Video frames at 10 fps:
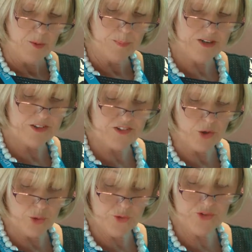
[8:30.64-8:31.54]
Parents
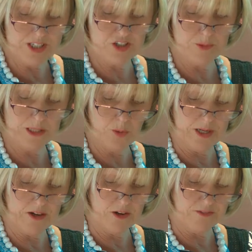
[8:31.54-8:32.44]
also need to be
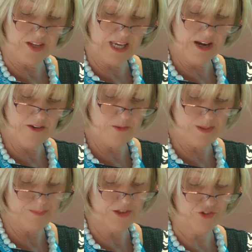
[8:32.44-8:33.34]
aware of the care their
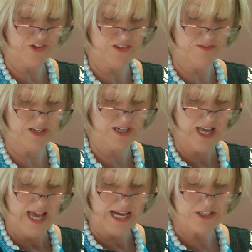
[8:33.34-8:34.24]
baby is receiving
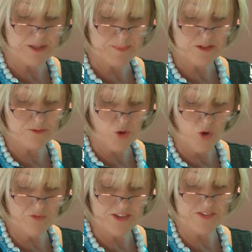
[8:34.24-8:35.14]
and to be
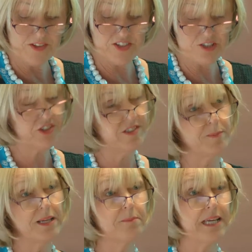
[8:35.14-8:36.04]
involved in decisions
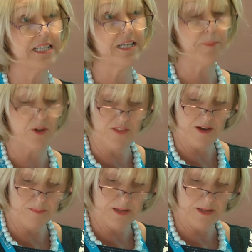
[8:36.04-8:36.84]
being made about their